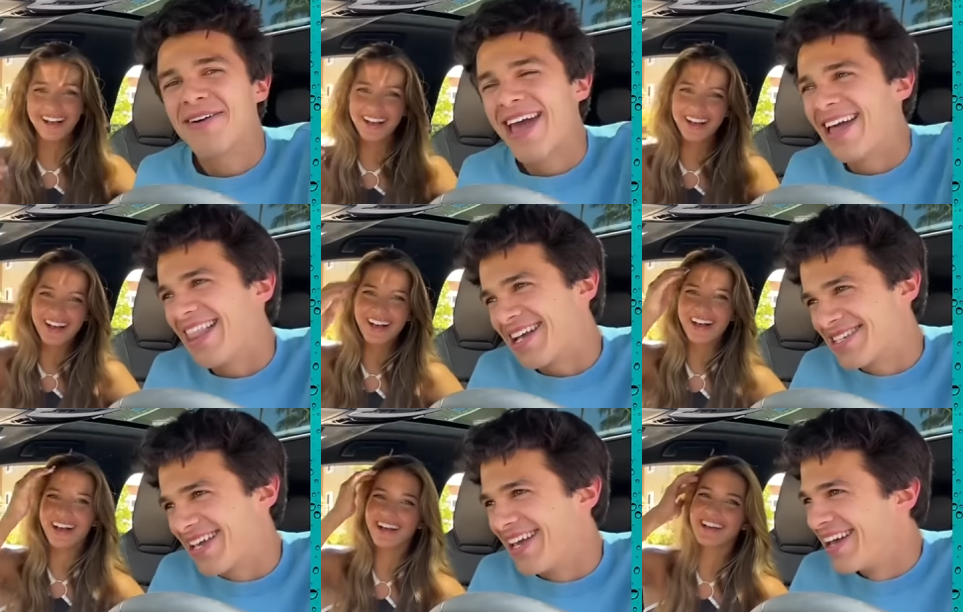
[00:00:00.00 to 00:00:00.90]
Speaker 1: Okay,
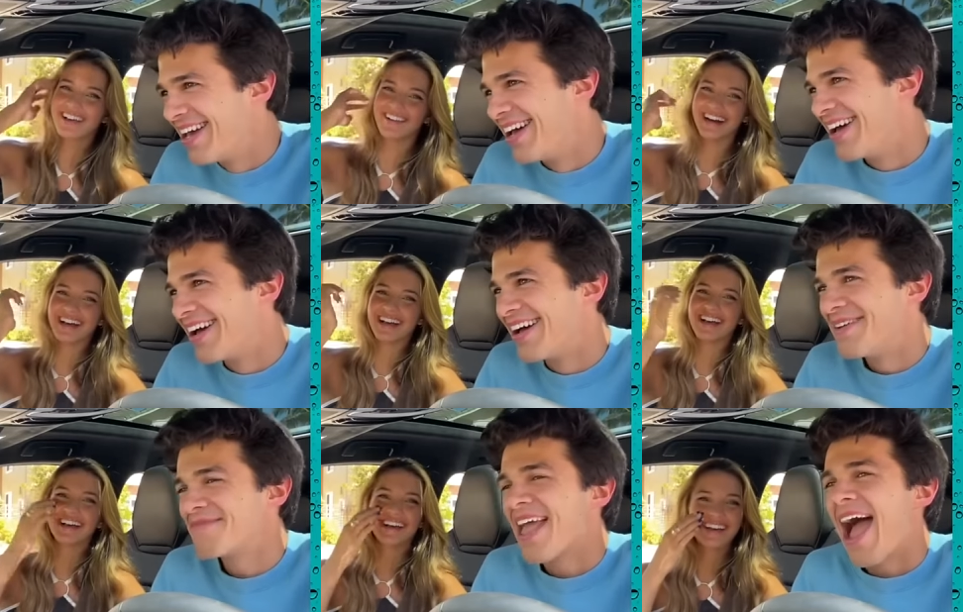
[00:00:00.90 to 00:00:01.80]
Lexi. What?
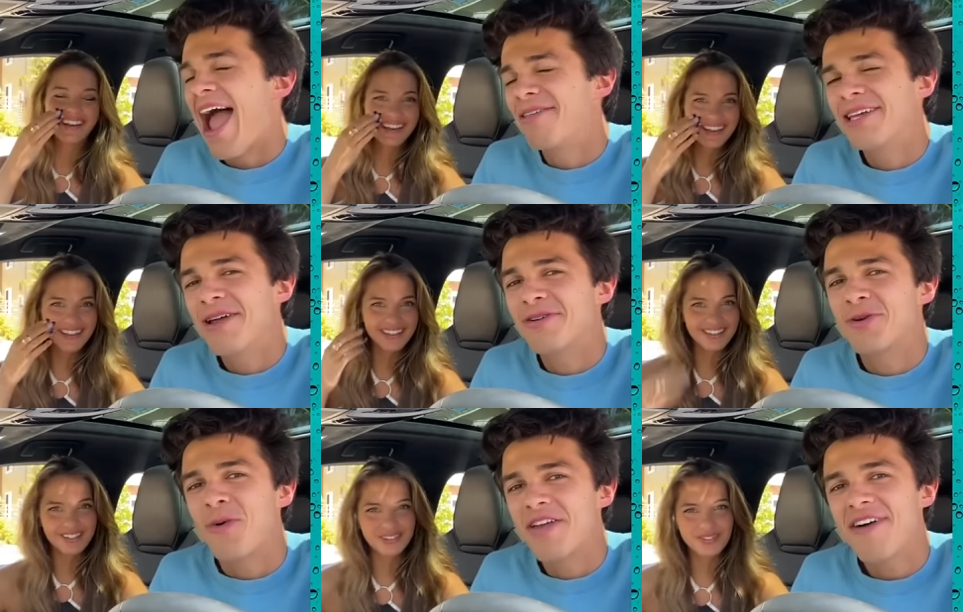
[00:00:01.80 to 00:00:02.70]
I only know
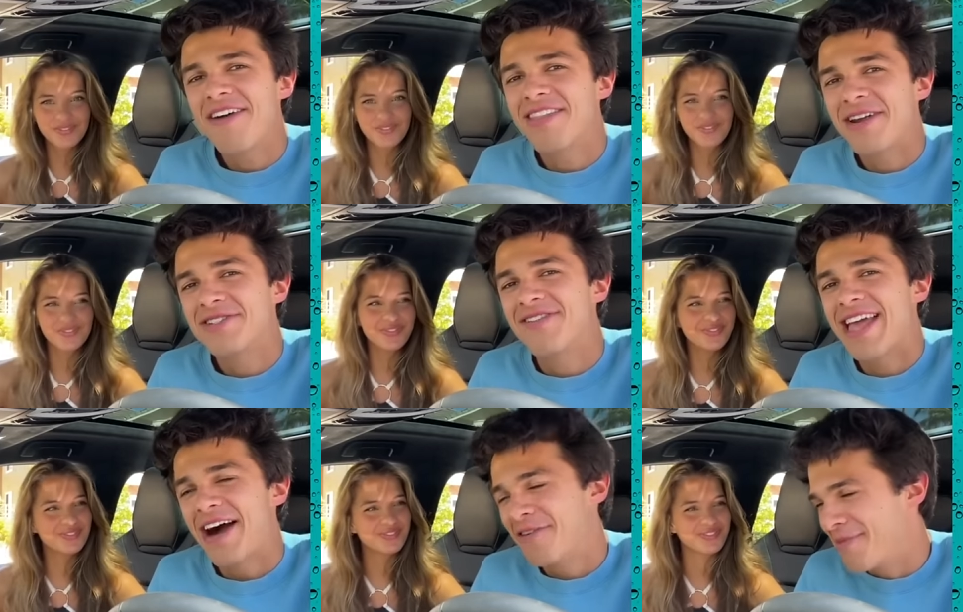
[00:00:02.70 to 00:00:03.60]
25 letters
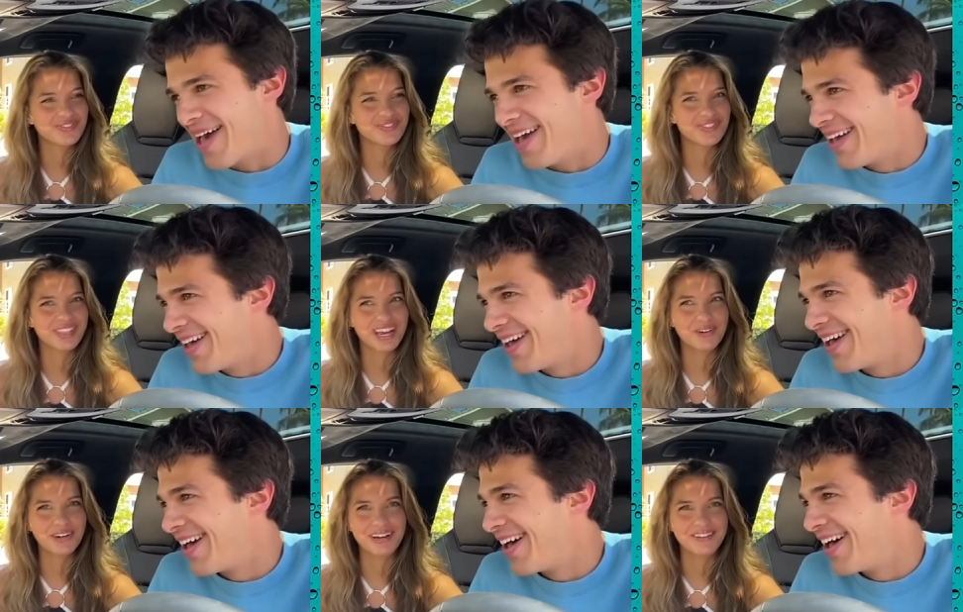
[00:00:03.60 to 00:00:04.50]
of the alphabet.
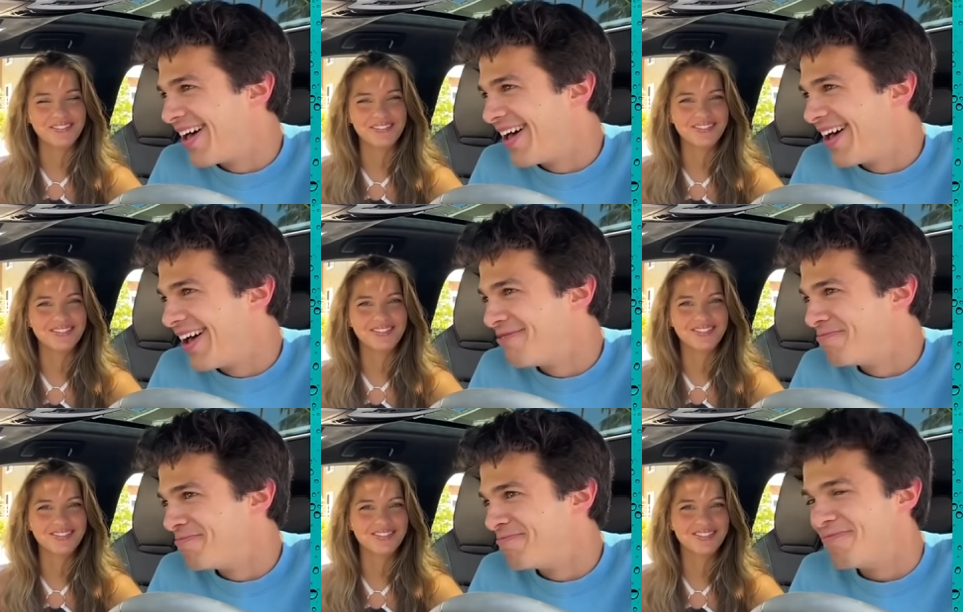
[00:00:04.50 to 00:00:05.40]
Speaker 2: How come?
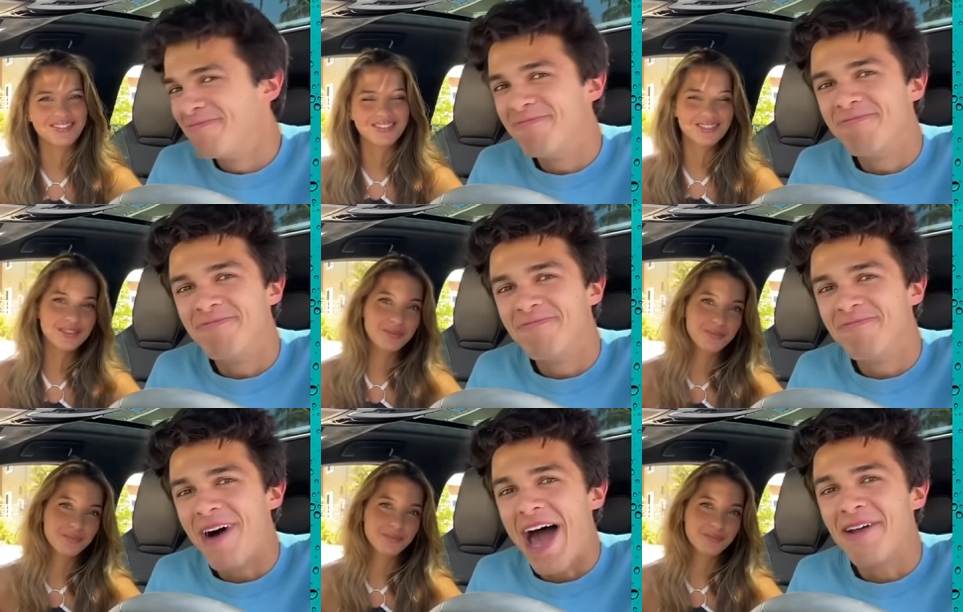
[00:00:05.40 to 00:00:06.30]

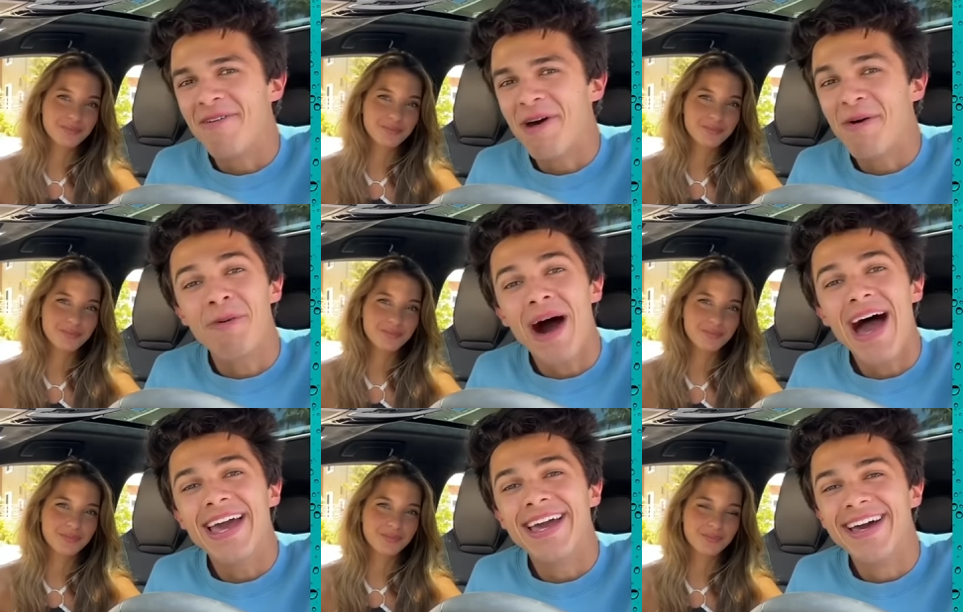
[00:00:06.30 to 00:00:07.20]
Speaker 1: I don't know
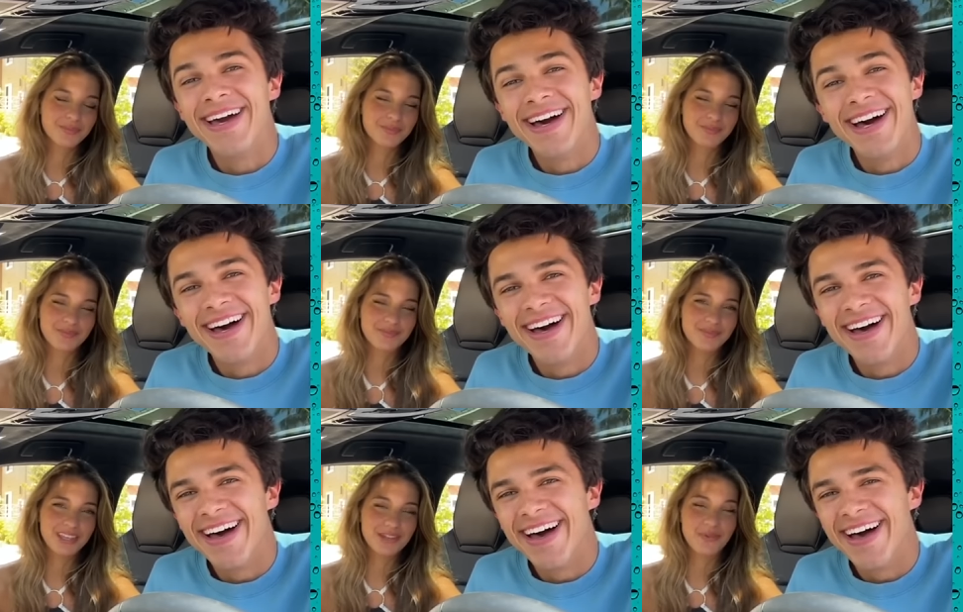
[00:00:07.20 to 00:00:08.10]
why.
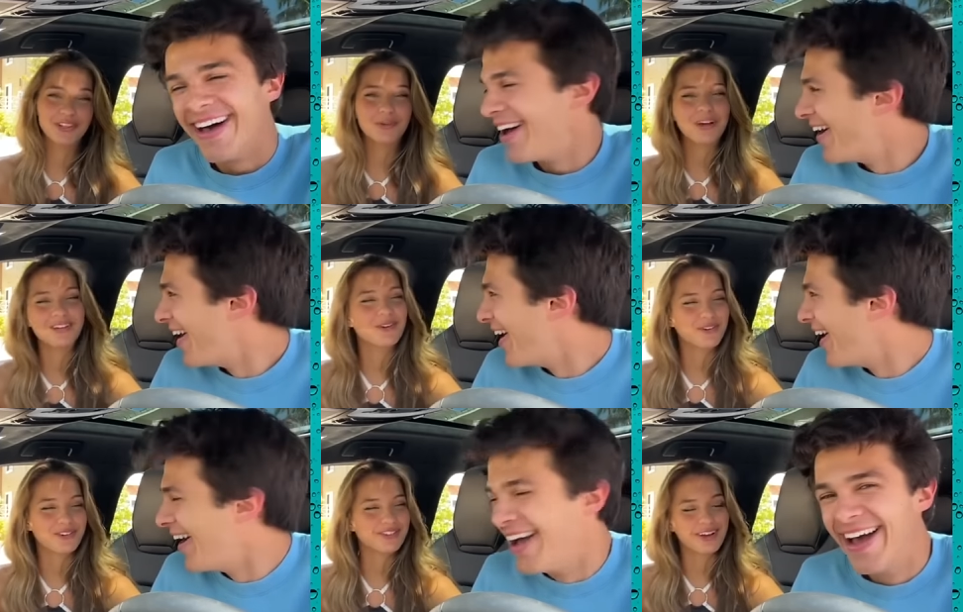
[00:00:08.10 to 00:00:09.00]
Speaker 2: You wonder why
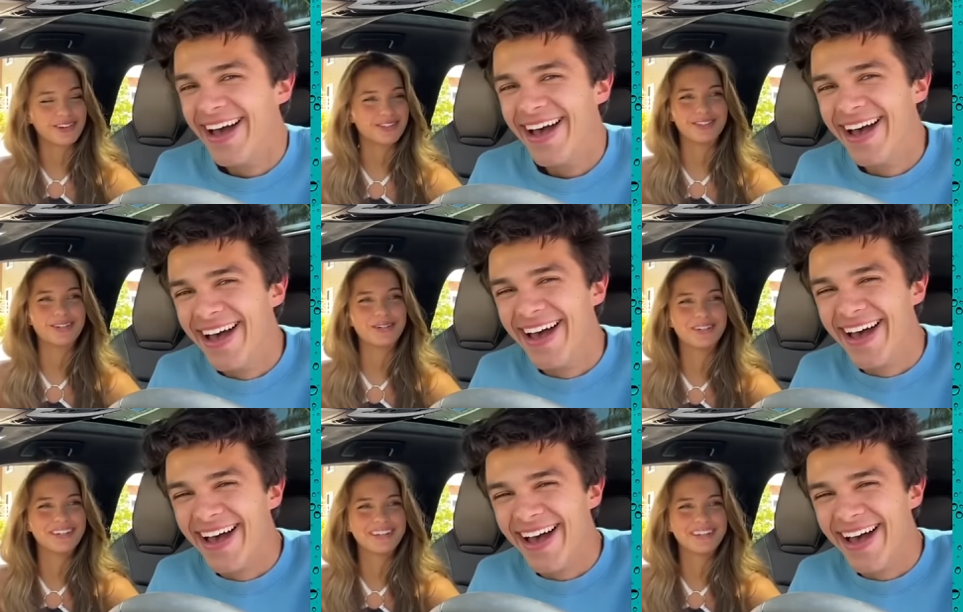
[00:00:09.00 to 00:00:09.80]
no girls talk to you.